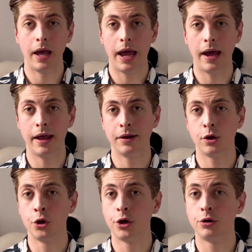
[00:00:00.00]
And
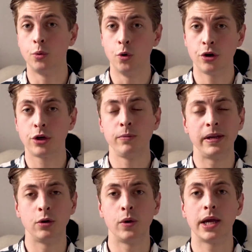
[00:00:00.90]
although the work you'll be
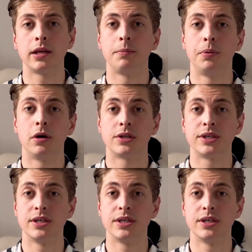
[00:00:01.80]
doing at the parks